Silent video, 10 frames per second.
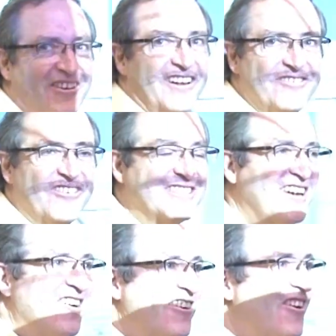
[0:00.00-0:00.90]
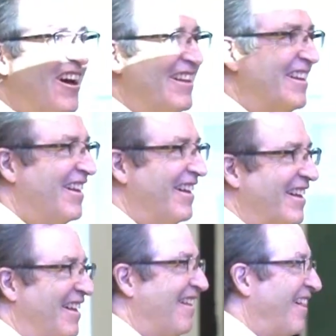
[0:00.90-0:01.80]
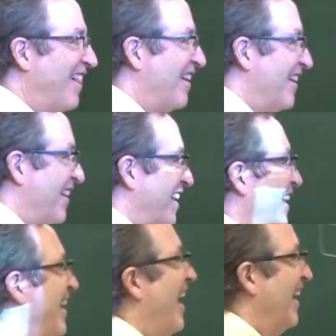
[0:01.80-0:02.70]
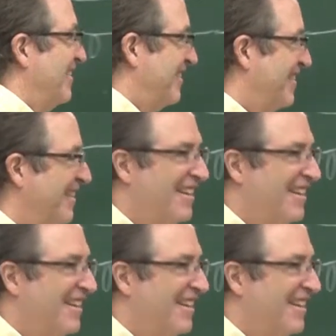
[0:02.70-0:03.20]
on. What's going on? Yes.